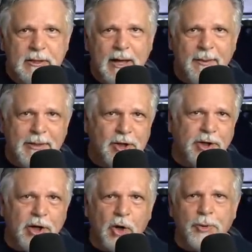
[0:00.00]
I mean, you're
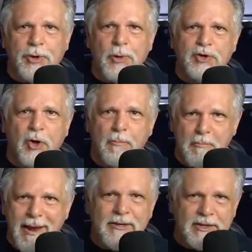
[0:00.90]
going to go through a
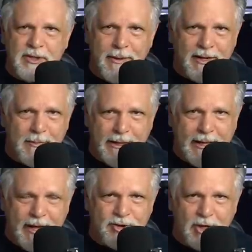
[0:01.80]
tremendous amount of
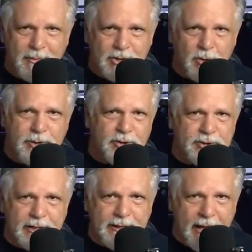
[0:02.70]
medication. I mean,
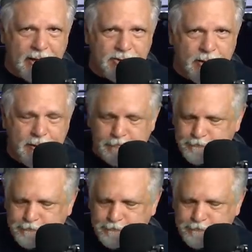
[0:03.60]
210 gallons, right?